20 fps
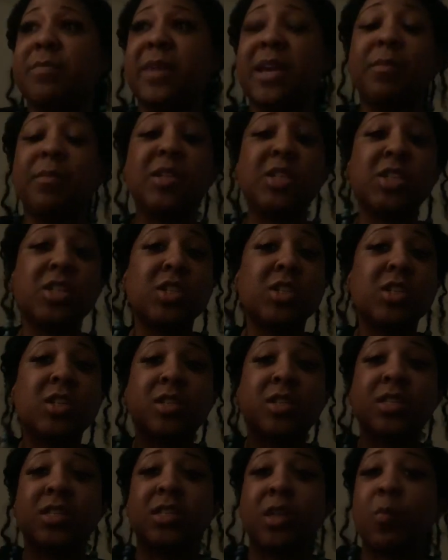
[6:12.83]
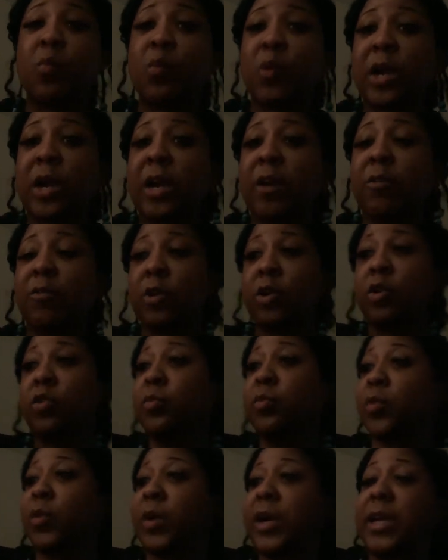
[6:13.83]
Maybe she's just somewhere
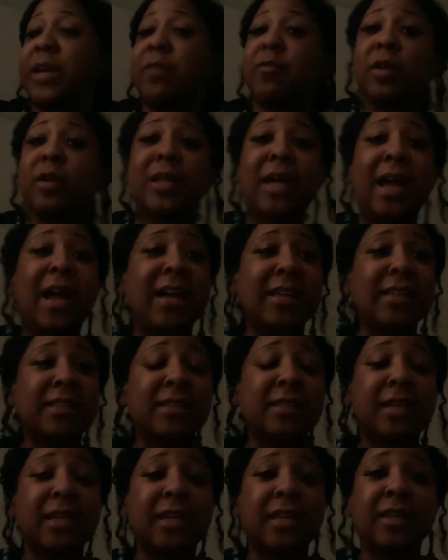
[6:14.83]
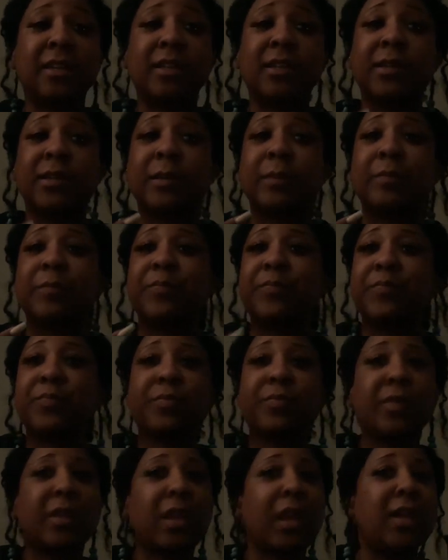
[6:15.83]
recuperating, relaxing,
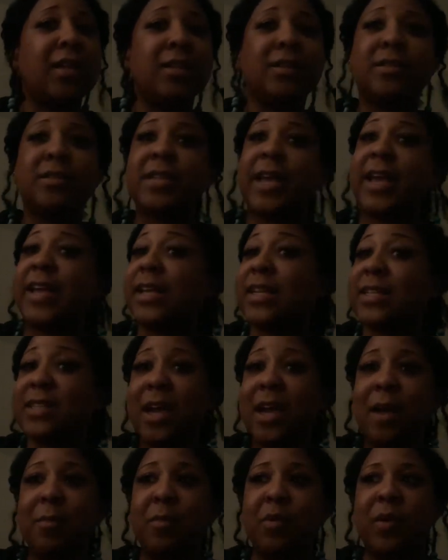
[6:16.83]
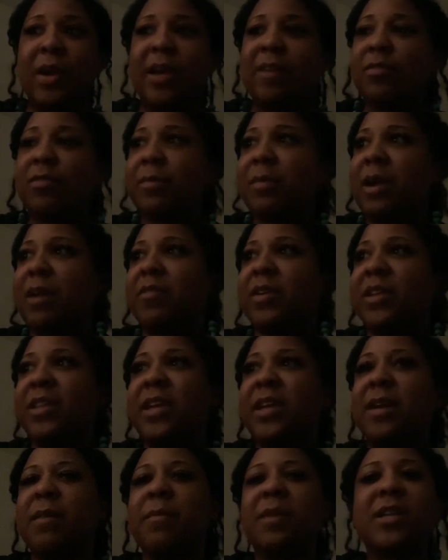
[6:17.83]
taking time away from
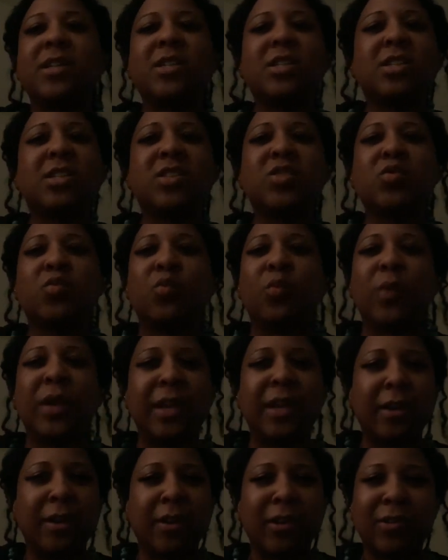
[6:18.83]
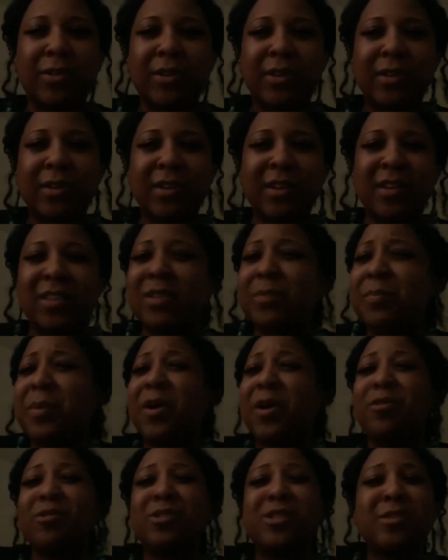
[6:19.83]
everything, but it's just weird. The
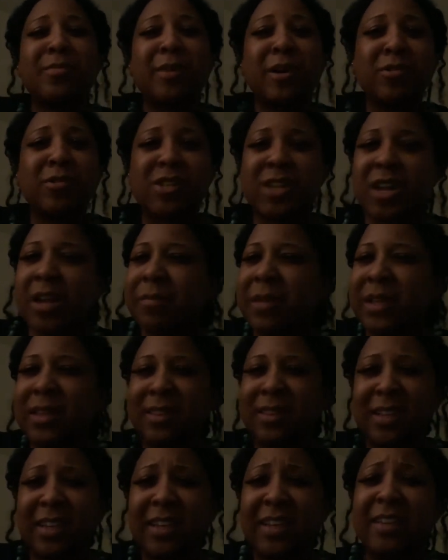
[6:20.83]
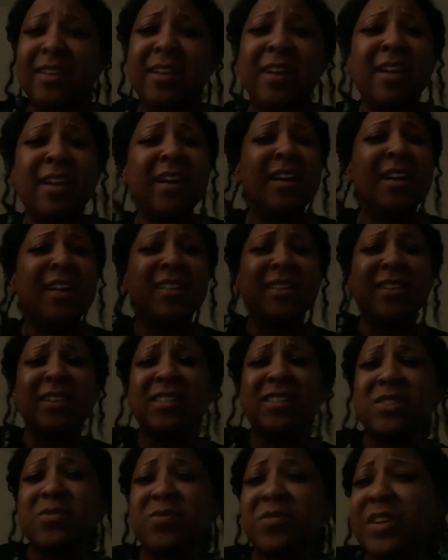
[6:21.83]
post about Jamie Lynn,
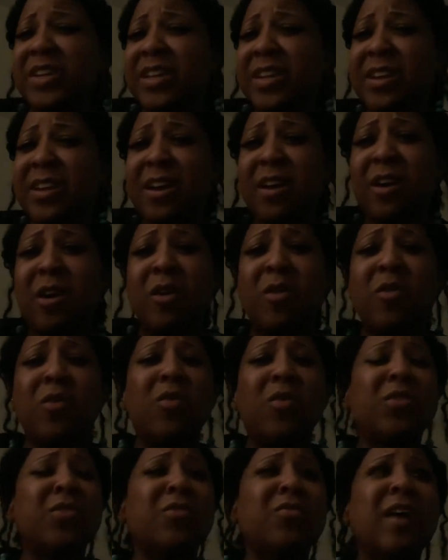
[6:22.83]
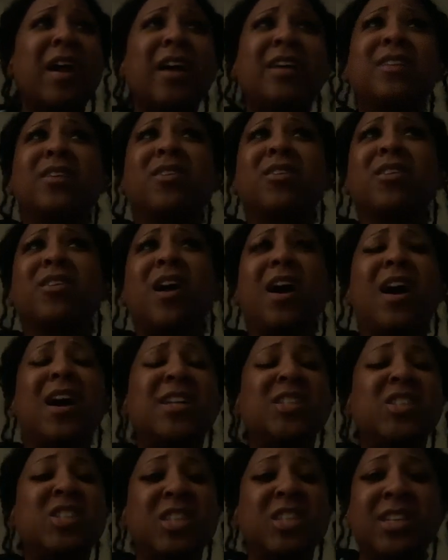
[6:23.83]
this video, the fact that her
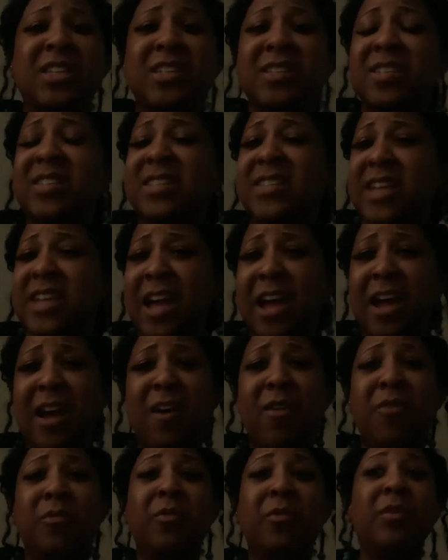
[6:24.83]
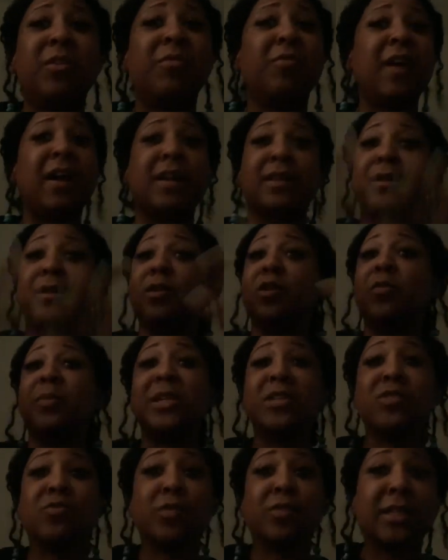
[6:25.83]
IG is down, the fact that
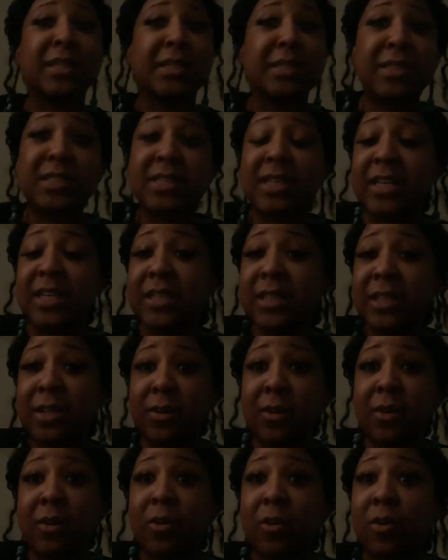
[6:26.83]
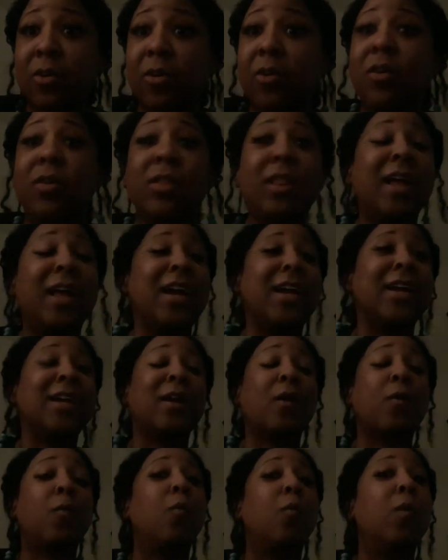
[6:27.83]
nobody's really seeing the girl, like,
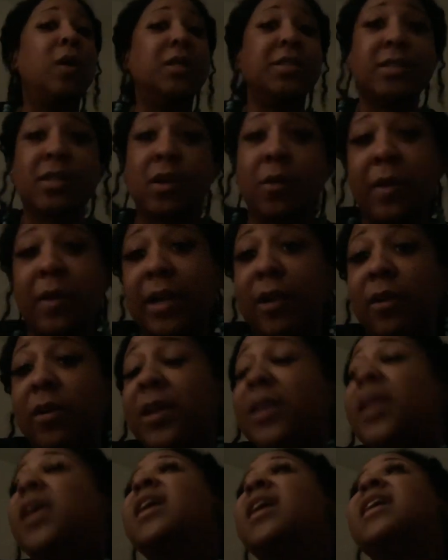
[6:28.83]
what's going on?